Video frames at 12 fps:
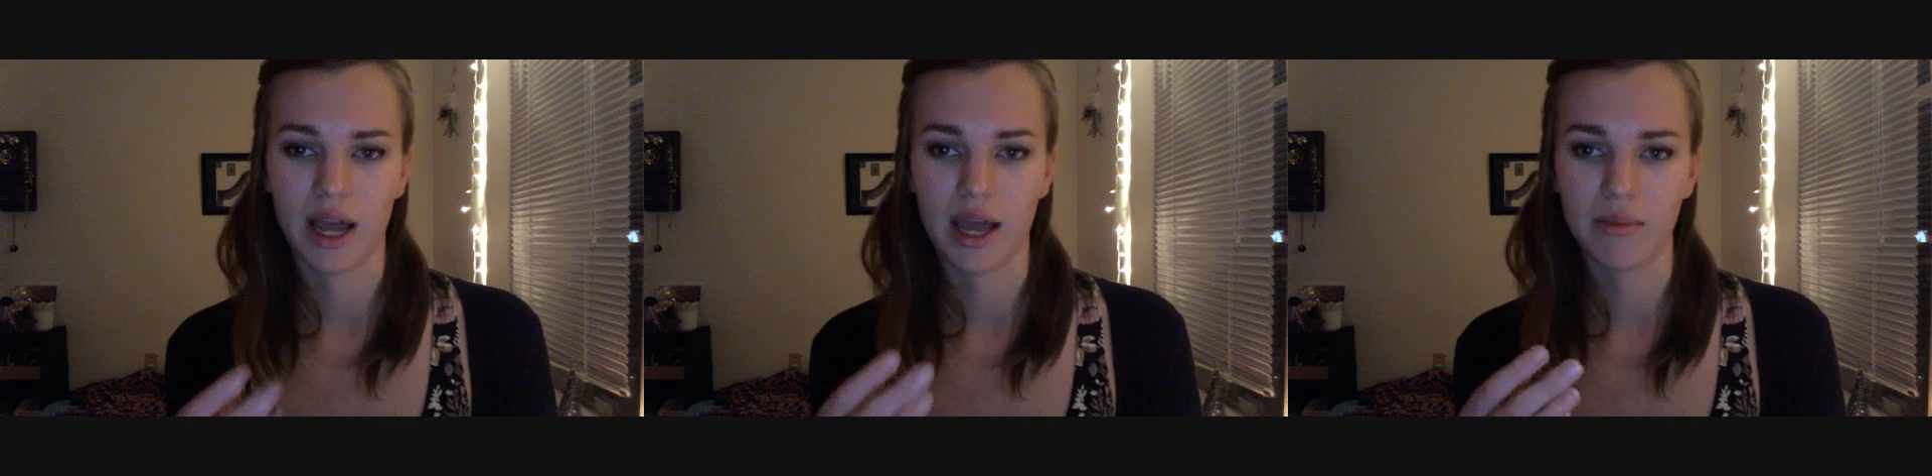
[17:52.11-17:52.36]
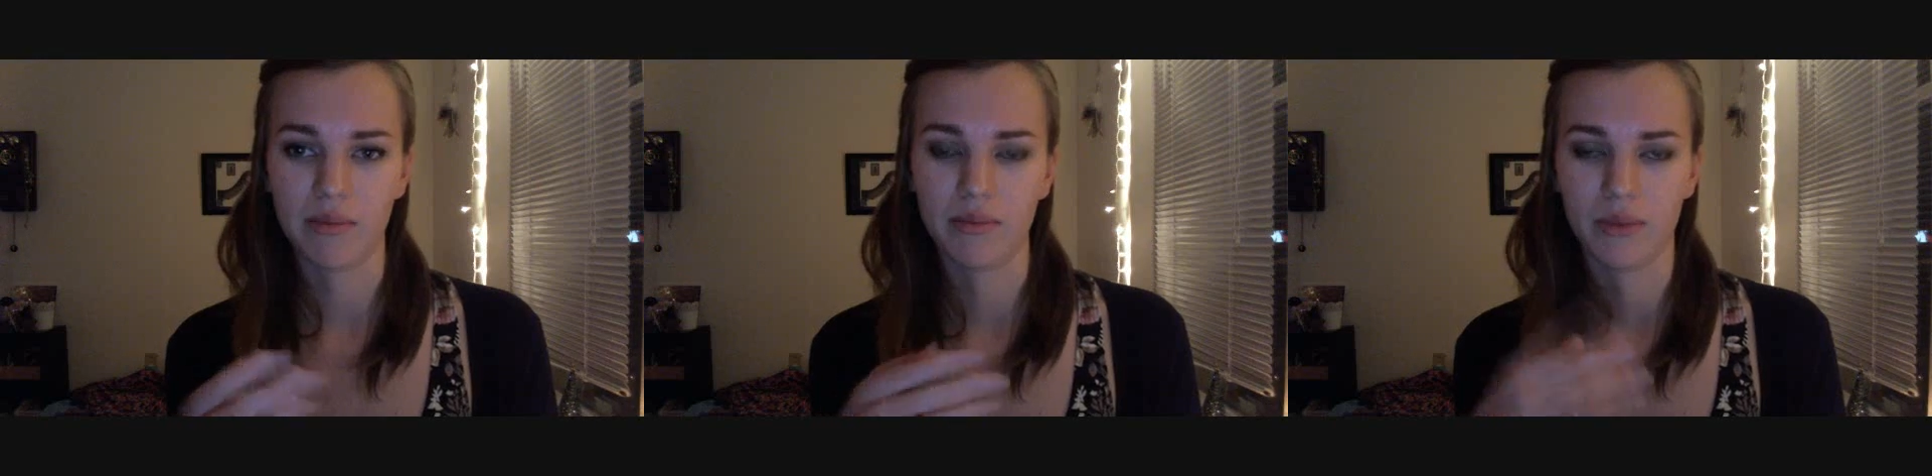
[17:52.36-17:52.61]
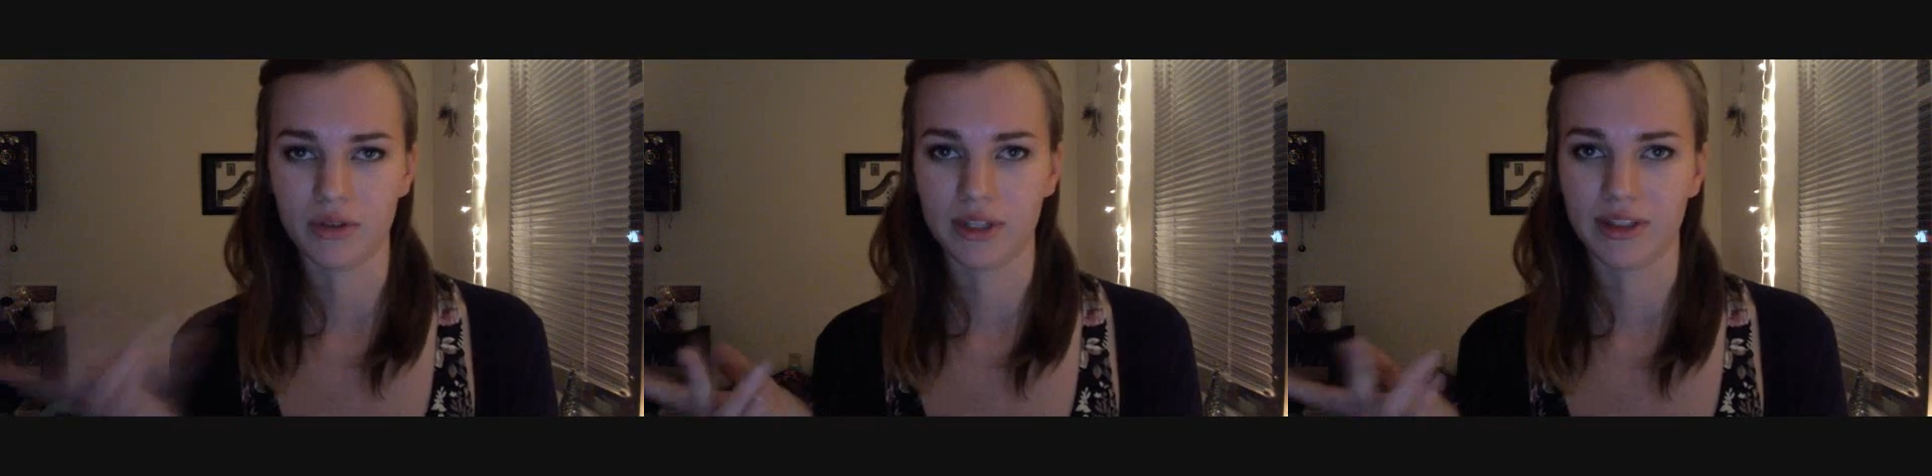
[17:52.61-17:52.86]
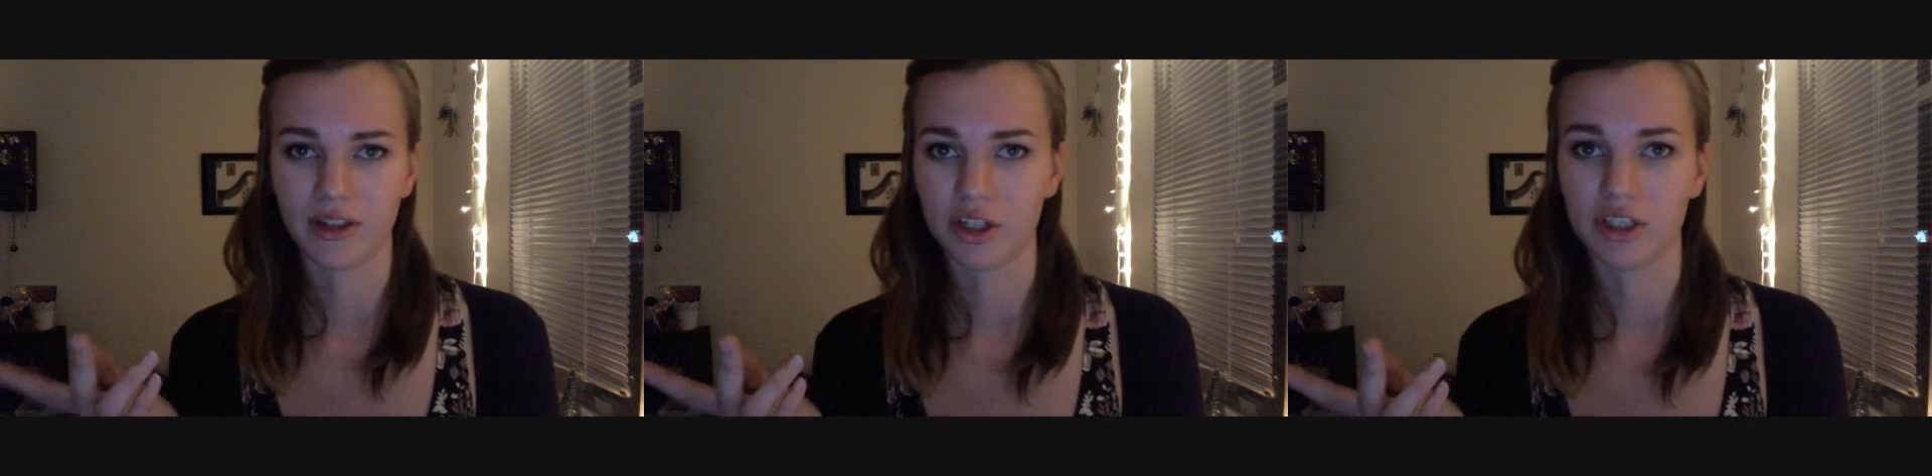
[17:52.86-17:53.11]
I'm
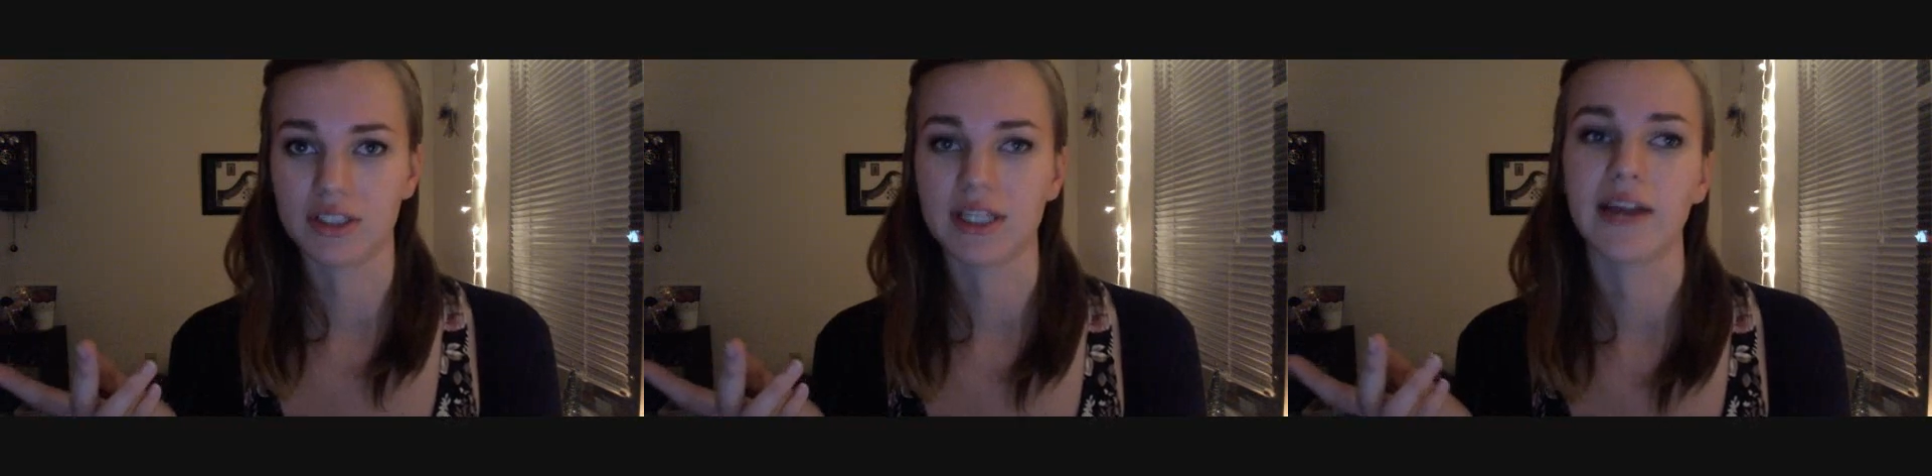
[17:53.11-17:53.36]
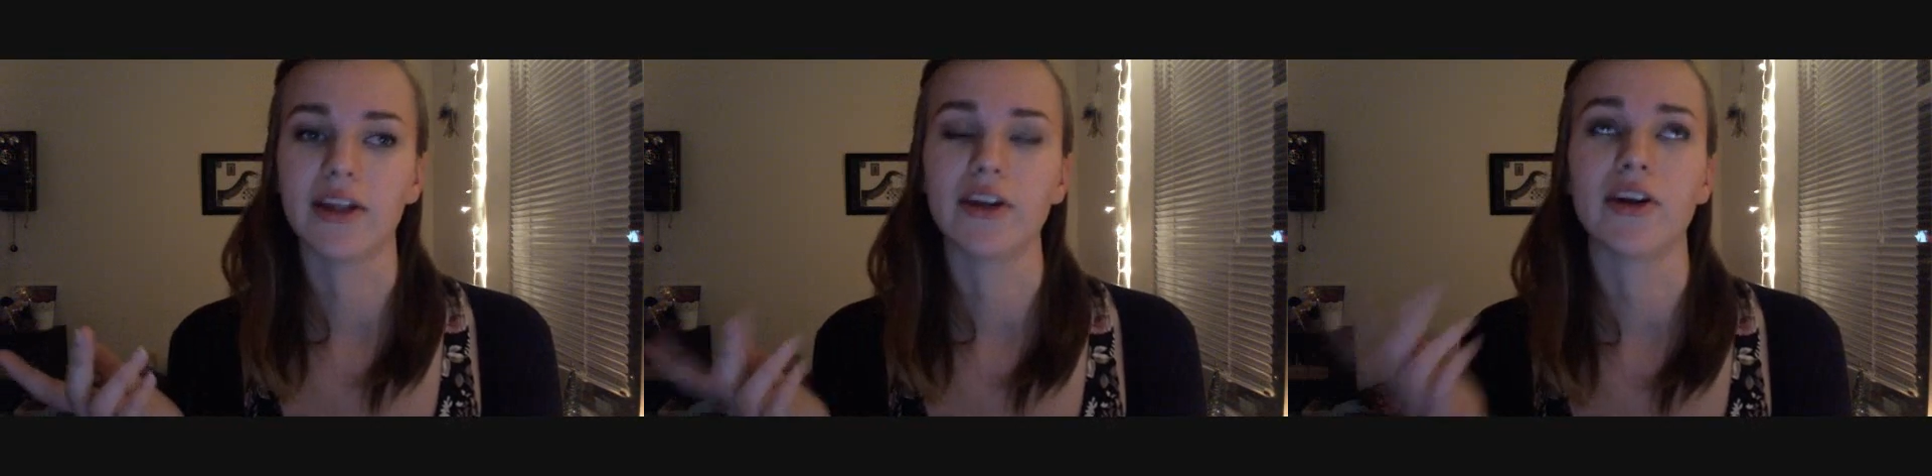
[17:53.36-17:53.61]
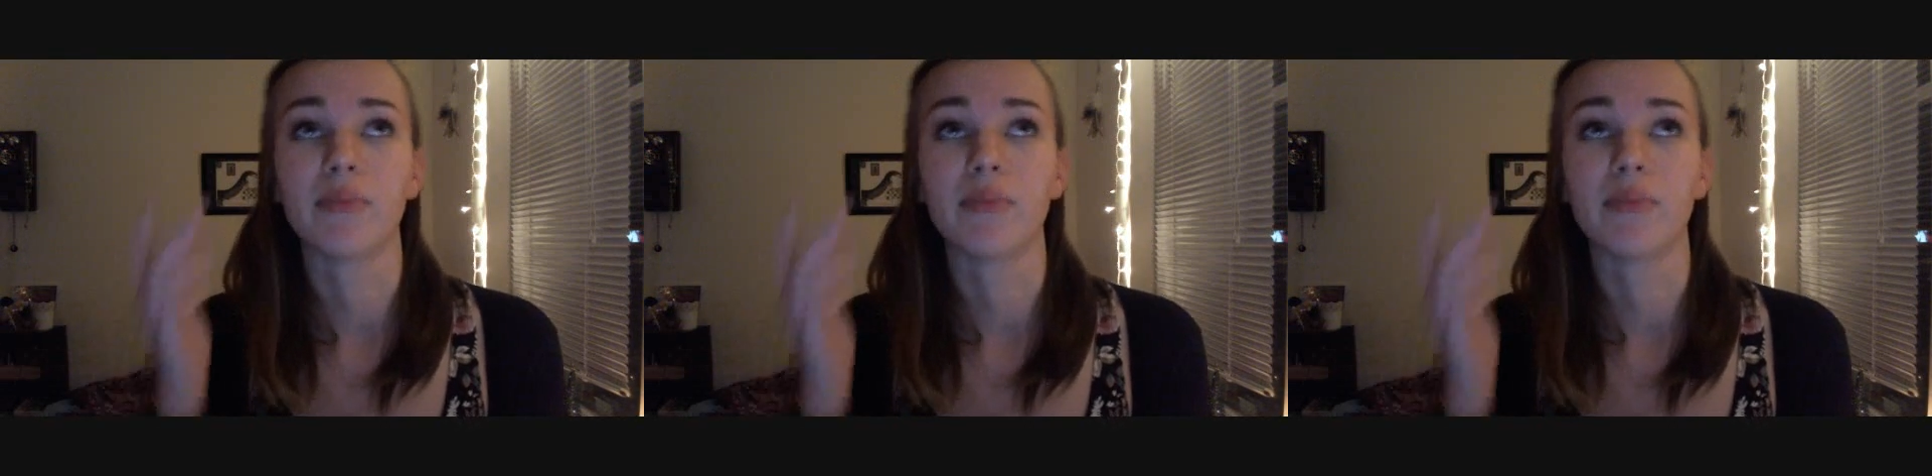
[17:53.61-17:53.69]
using the largest dilator,